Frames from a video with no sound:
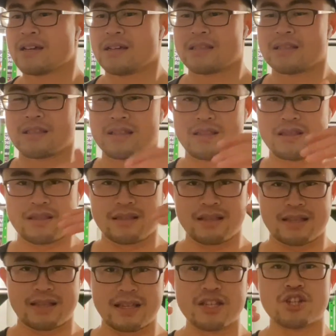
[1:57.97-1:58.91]
the
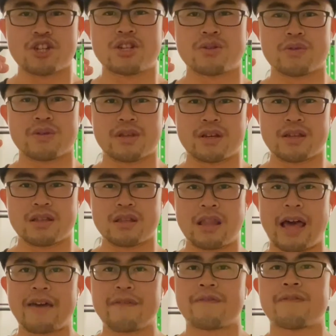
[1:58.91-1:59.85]
decision or the
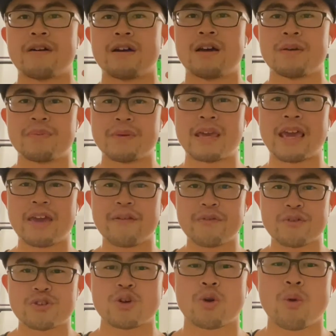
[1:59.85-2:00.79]
life
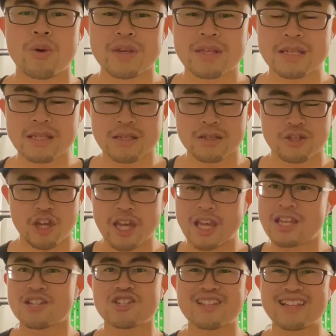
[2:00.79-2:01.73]
behavior choice
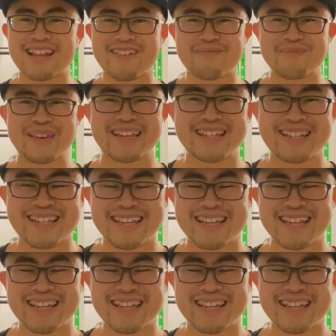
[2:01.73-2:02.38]
change that I've made.